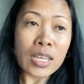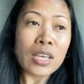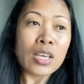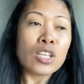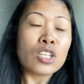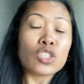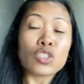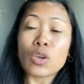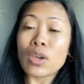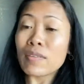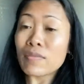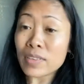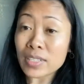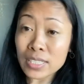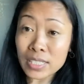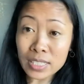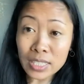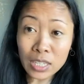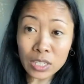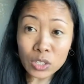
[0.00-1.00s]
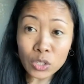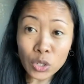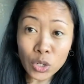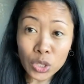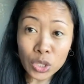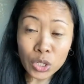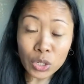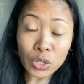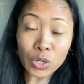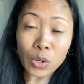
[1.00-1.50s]
So if it's still
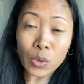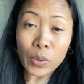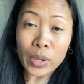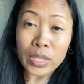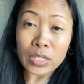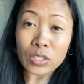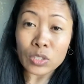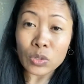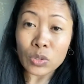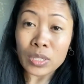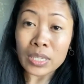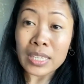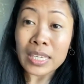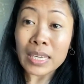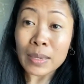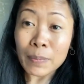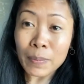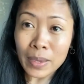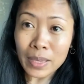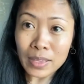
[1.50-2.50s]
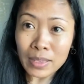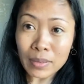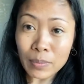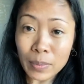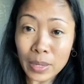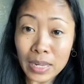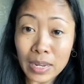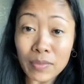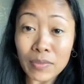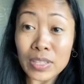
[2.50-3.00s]
good, they're going to keep it,
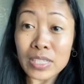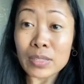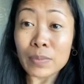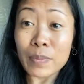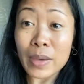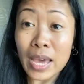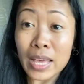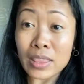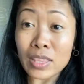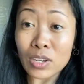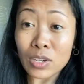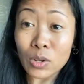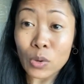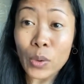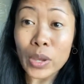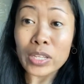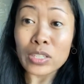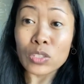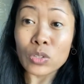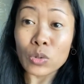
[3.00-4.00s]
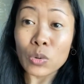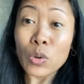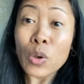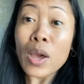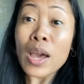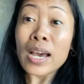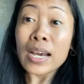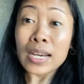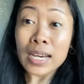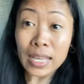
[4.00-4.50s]
but if it's bad, they're going to
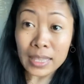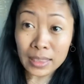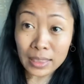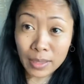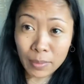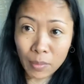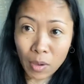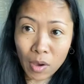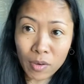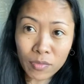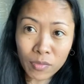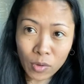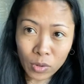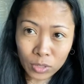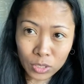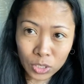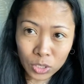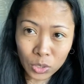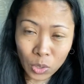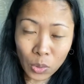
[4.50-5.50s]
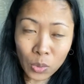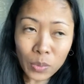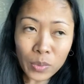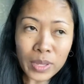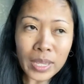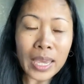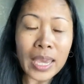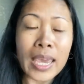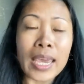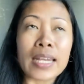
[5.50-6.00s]
cut them off also.
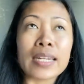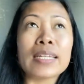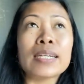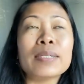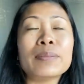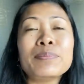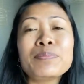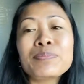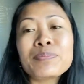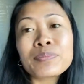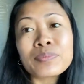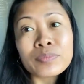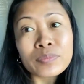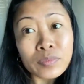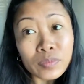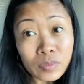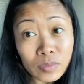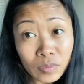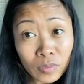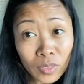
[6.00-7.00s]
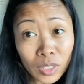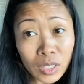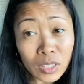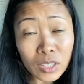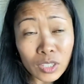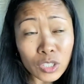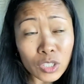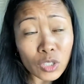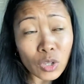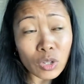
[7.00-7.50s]
And
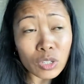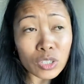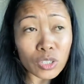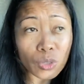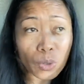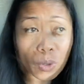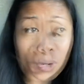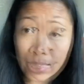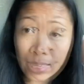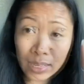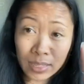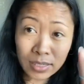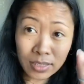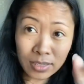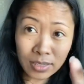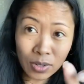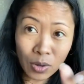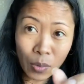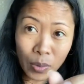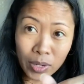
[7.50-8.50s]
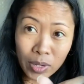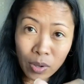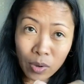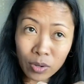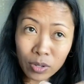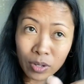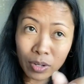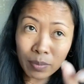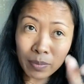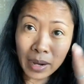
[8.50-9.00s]
there's also things going
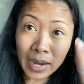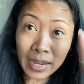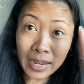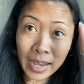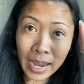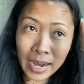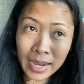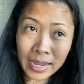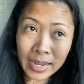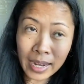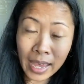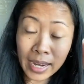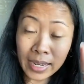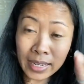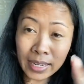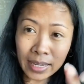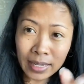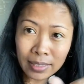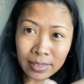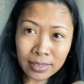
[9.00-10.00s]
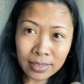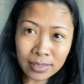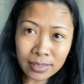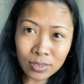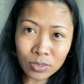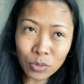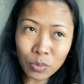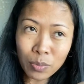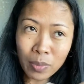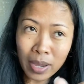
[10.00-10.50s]
on my lining
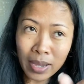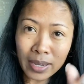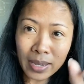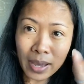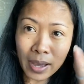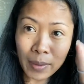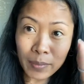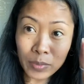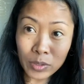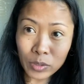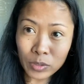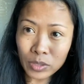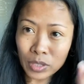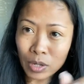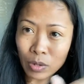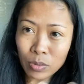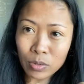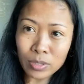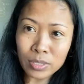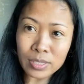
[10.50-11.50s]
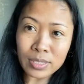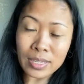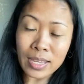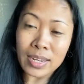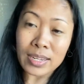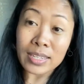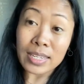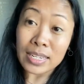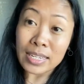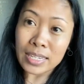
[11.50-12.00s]
to my uterus
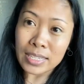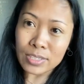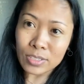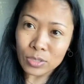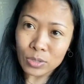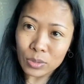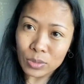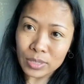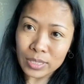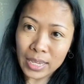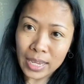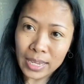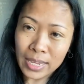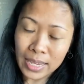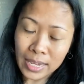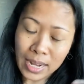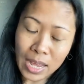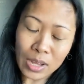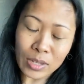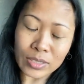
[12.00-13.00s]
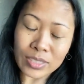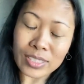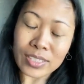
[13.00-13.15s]
that they needs to take it out.